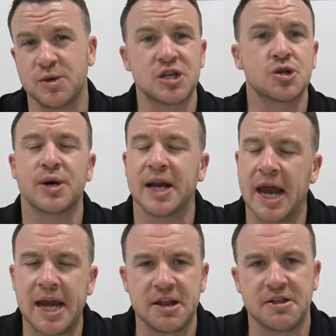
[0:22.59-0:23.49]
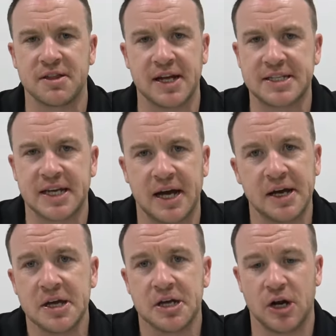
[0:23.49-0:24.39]
We just look at anything that's,
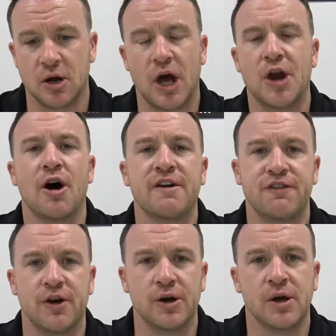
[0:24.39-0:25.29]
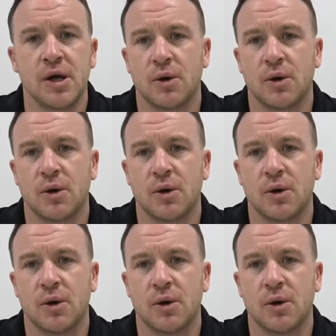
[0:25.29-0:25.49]
an iPhone.